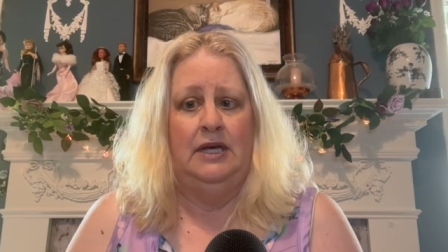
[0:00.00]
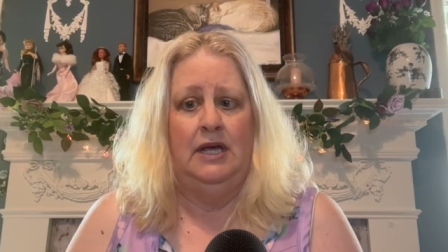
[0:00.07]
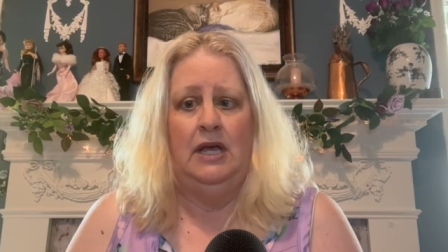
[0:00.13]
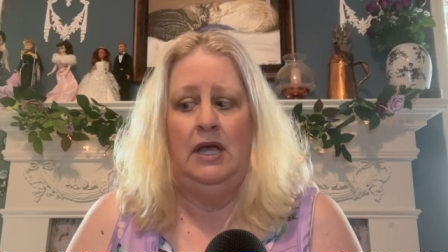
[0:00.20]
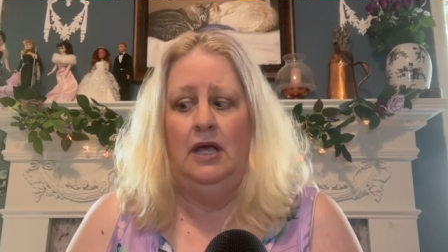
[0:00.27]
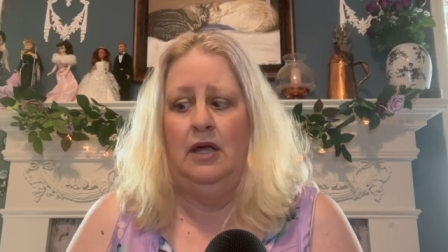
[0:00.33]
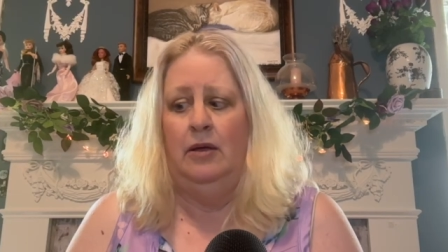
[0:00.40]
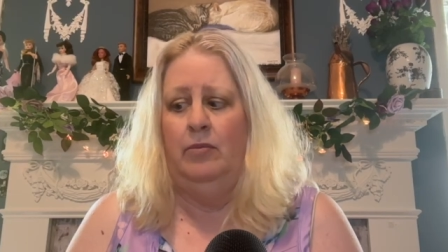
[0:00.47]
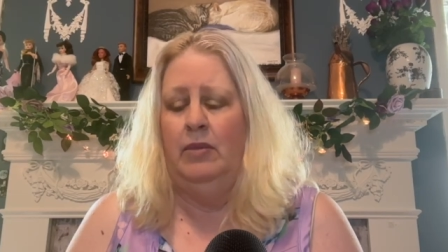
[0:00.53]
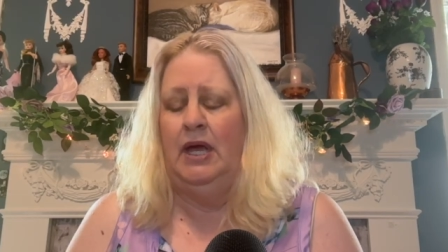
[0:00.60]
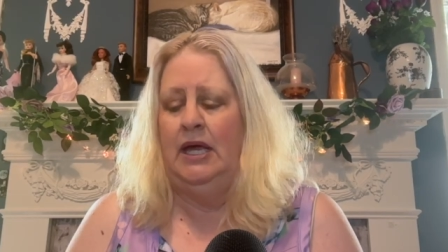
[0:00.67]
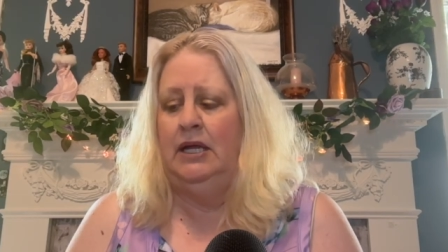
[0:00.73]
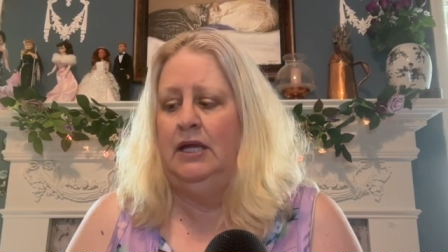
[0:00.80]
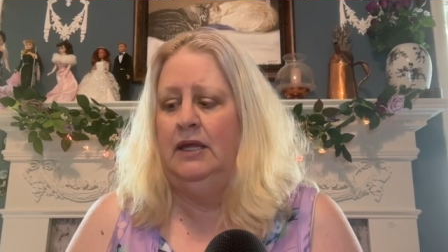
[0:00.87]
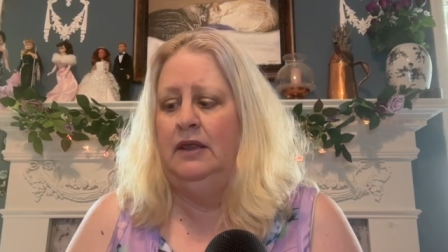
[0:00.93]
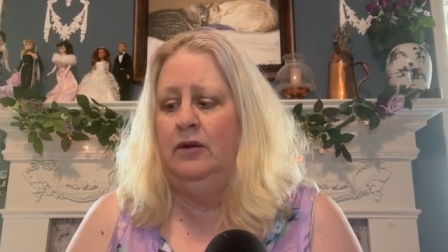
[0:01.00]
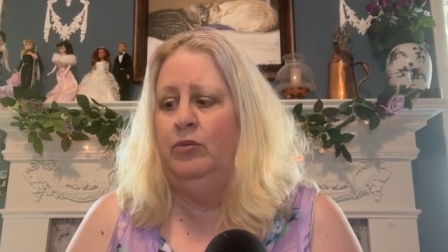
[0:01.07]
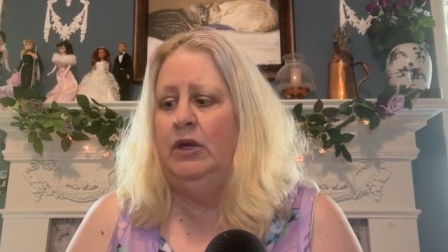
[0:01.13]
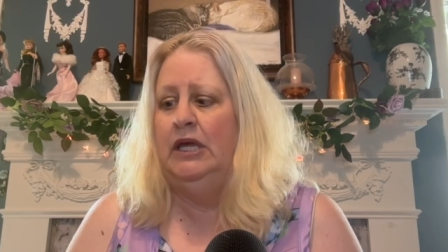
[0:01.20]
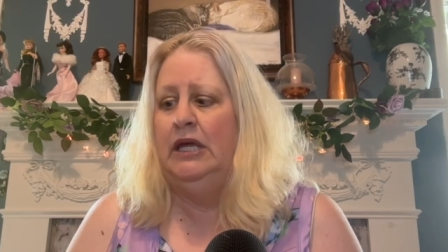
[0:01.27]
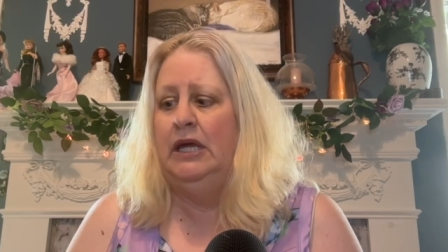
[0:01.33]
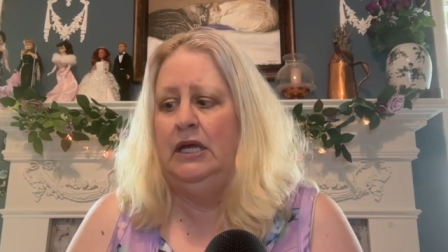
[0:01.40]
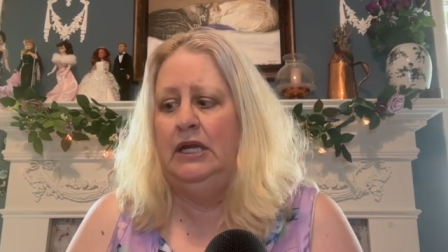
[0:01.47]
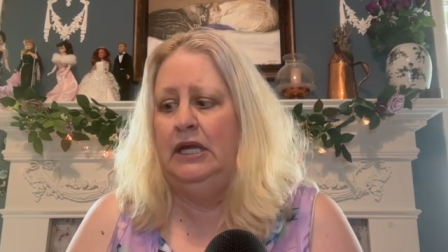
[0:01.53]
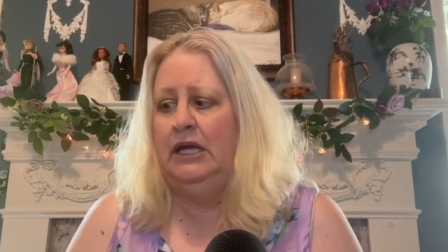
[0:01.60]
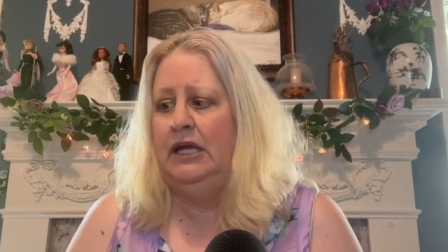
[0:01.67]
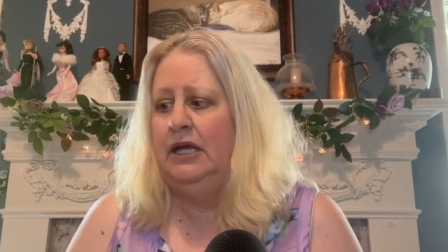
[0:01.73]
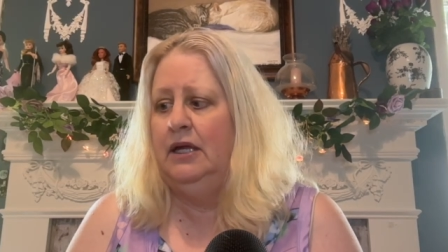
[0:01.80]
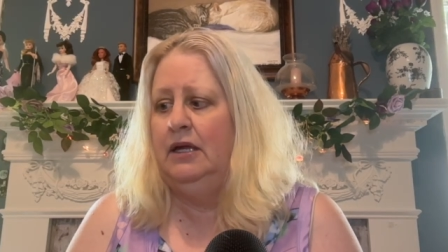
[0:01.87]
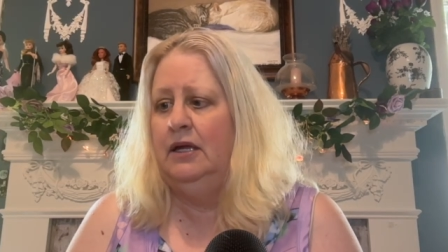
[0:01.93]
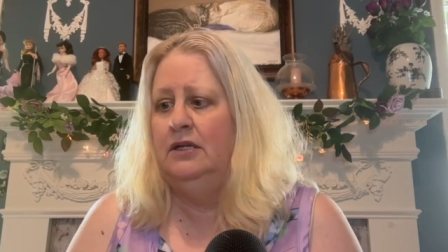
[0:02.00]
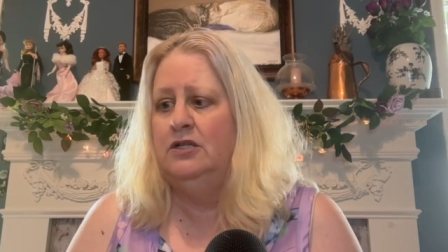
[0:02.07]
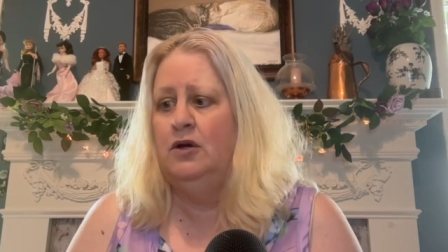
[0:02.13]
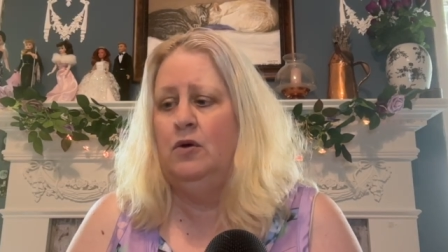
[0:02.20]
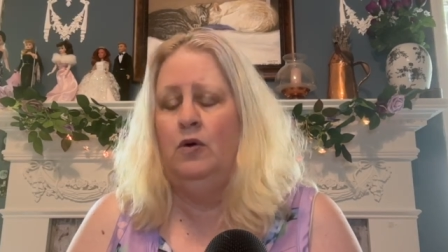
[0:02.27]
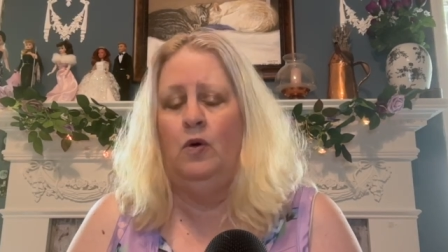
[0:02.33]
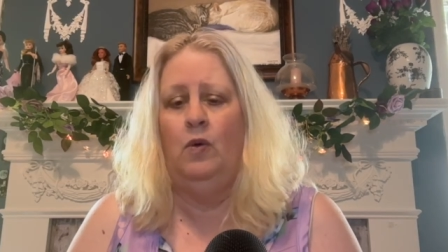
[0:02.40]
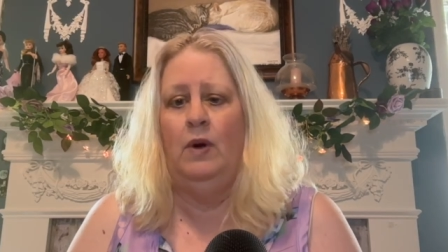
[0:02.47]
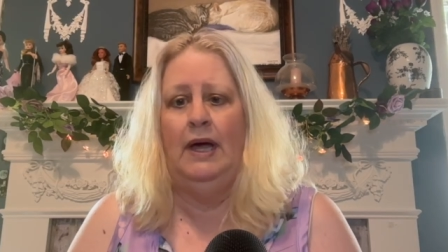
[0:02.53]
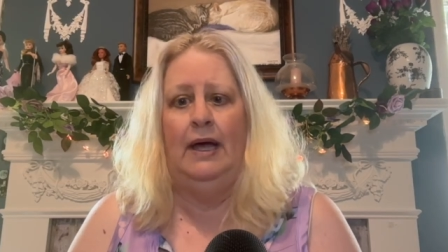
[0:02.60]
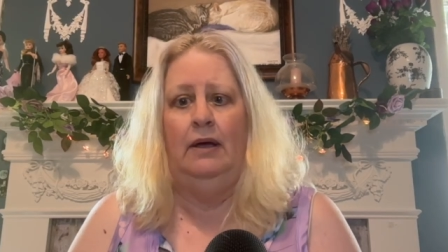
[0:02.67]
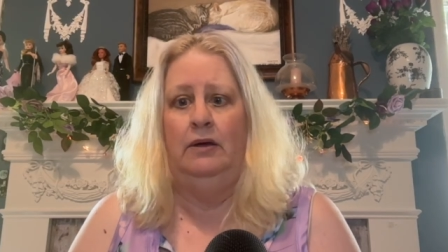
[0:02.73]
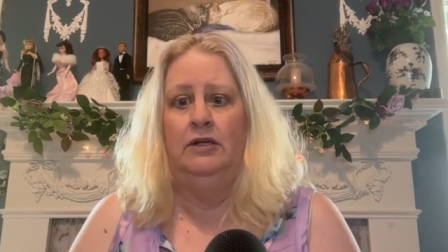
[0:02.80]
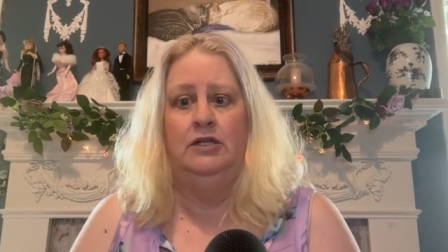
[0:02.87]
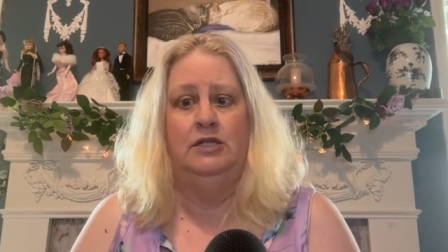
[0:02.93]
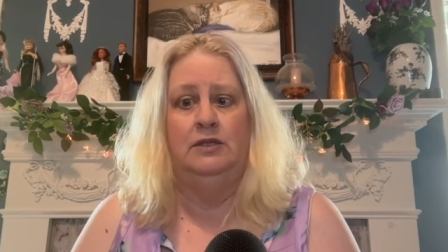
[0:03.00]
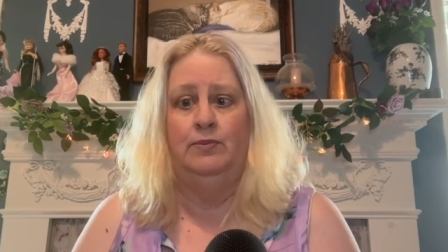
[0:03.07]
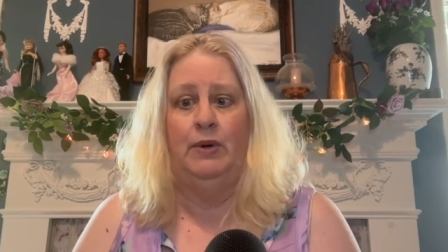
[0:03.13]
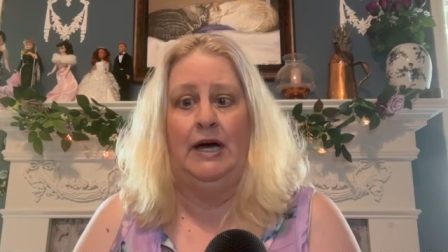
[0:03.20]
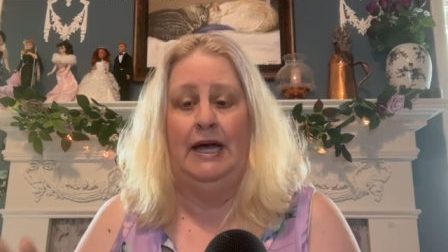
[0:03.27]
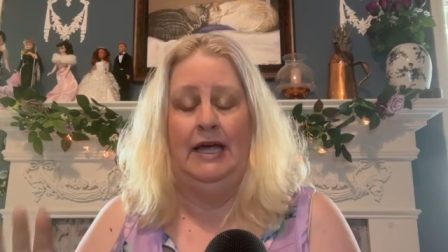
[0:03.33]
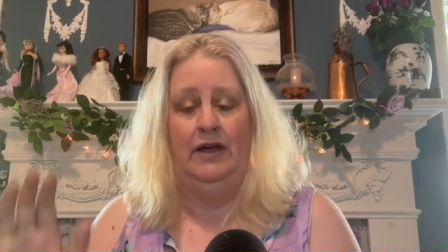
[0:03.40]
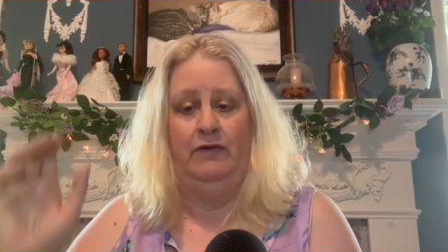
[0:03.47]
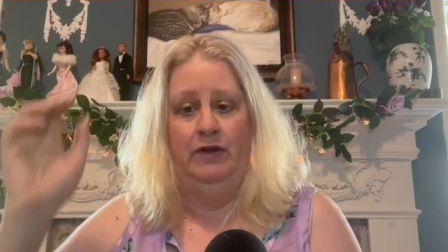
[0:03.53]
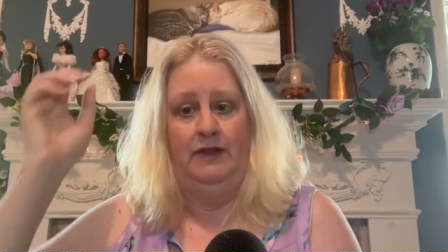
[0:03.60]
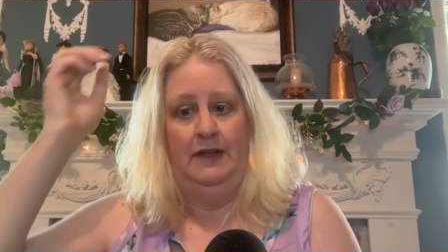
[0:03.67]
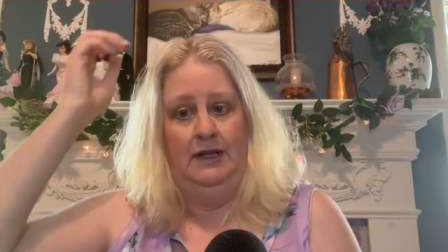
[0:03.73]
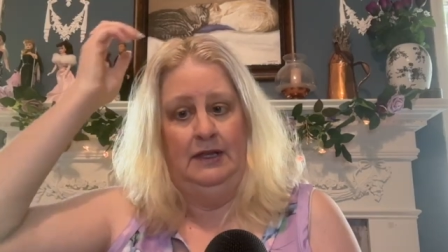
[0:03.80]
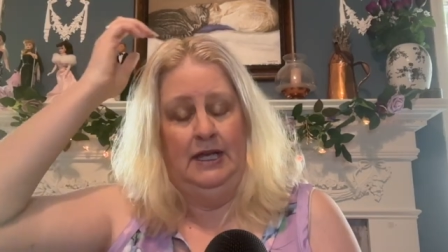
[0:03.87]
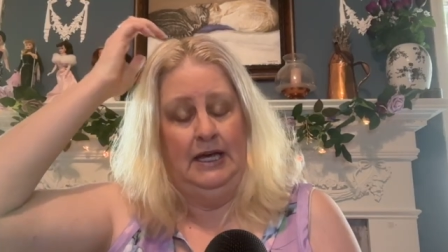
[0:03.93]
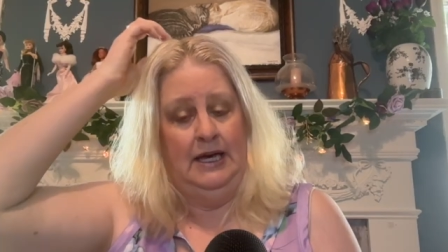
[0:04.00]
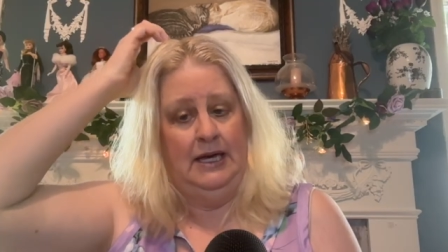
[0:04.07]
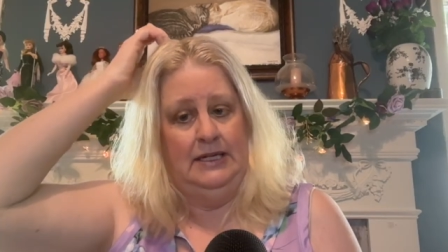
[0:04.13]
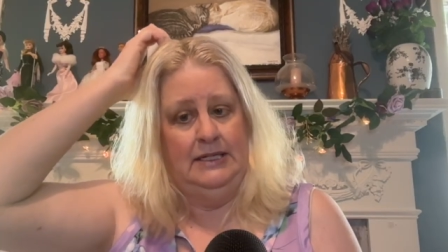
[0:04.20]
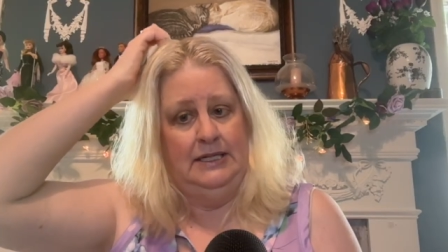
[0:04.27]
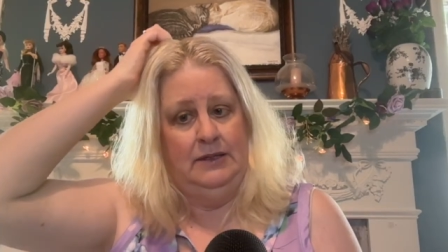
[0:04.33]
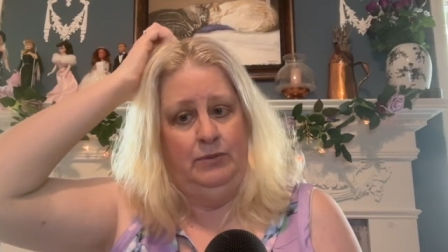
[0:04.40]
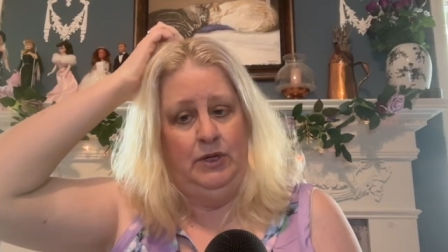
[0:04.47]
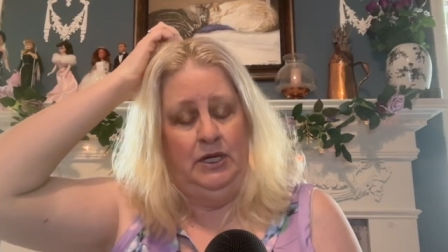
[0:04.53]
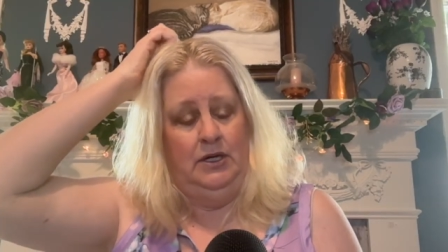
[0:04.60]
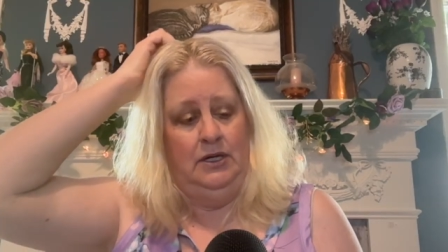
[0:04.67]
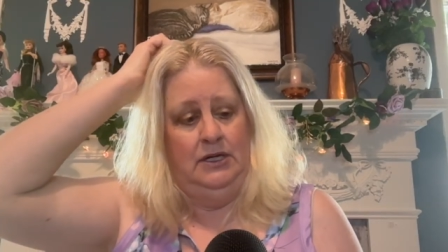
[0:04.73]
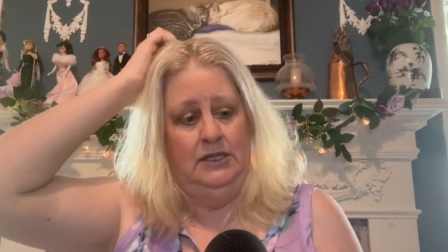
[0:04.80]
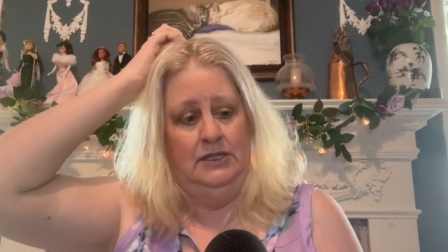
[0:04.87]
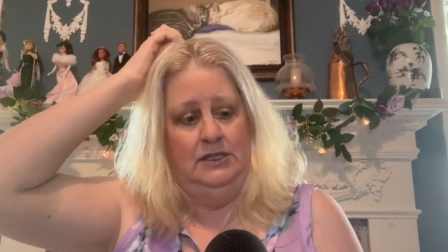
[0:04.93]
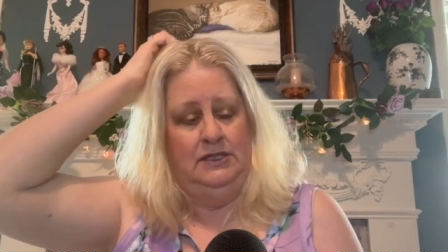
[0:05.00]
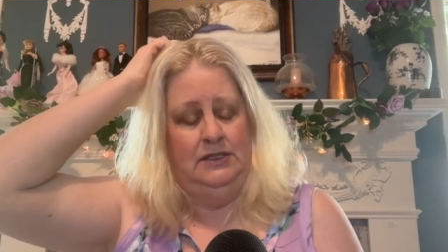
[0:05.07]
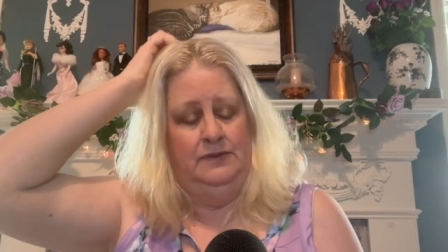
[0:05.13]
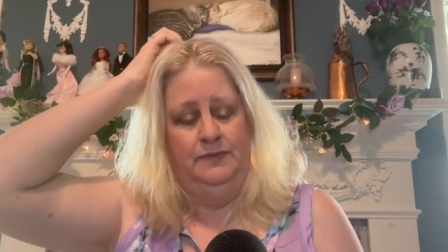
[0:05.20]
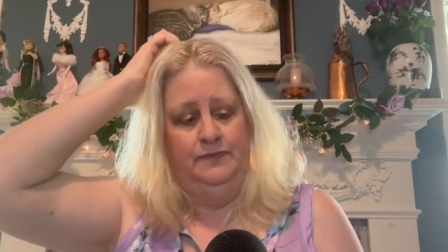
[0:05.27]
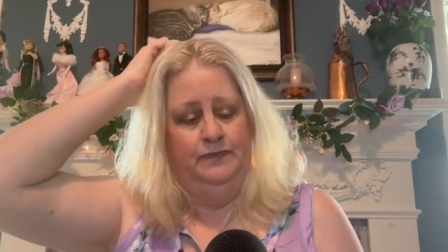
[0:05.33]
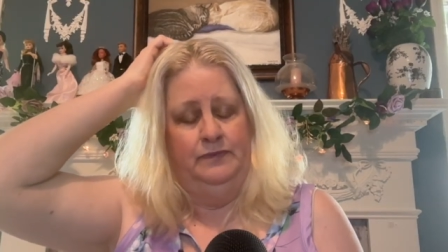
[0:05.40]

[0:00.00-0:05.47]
And in the beginning, don't go out and just buy everything like I did, because